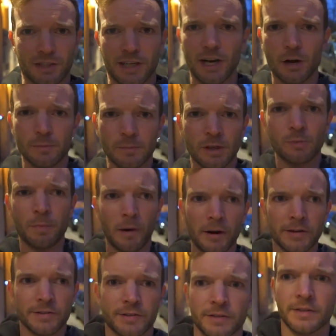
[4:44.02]
Check out milk
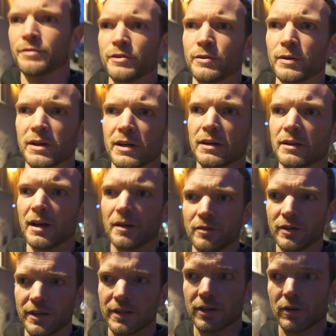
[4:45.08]
bars if you uh,
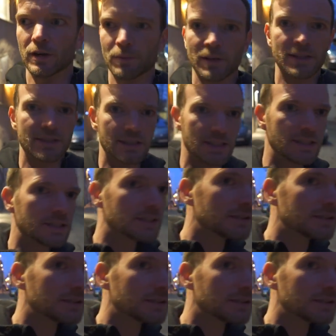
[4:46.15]
ever need a quick place to eat.